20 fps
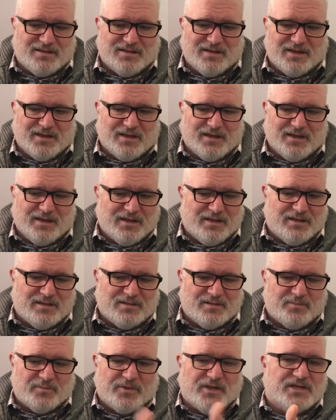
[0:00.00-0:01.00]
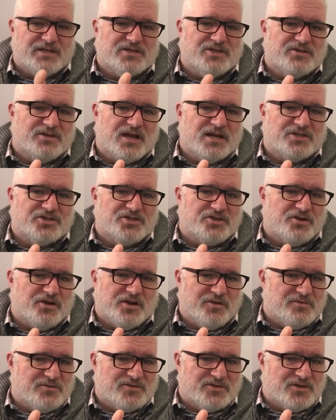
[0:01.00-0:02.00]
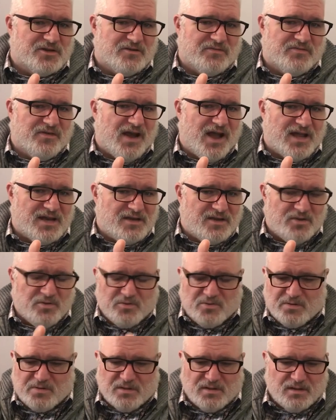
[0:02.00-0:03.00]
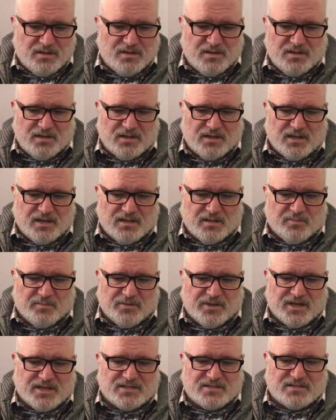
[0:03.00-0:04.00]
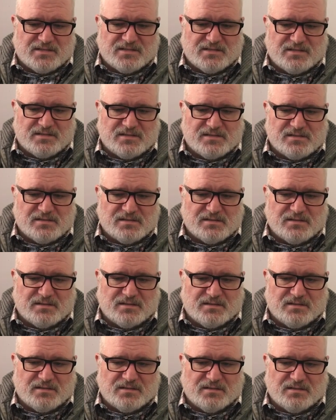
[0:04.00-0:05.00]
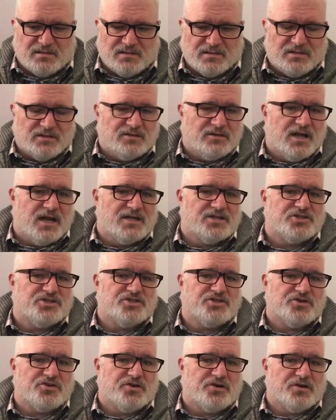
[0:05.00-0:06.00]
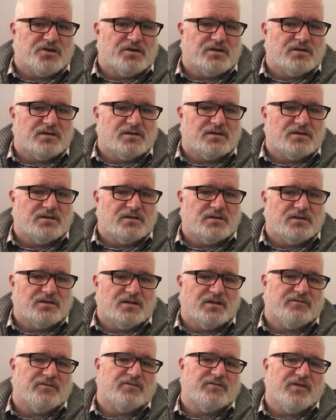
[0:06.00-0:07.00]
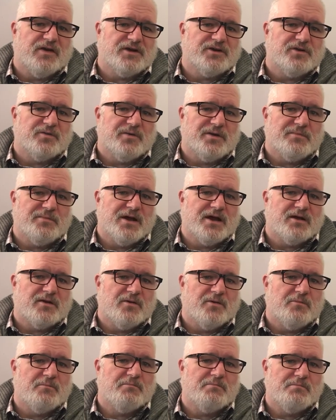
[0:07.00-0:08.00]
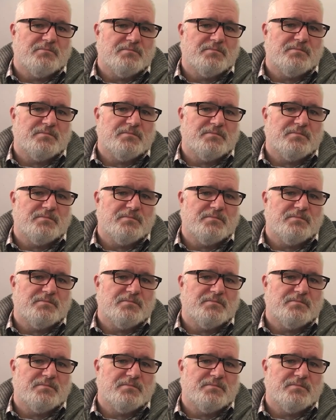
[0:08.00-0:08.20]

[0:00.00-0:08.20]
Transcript: in the place you're not sure anyone's going to find you, in the place you're not sure you'll ever find your way back home.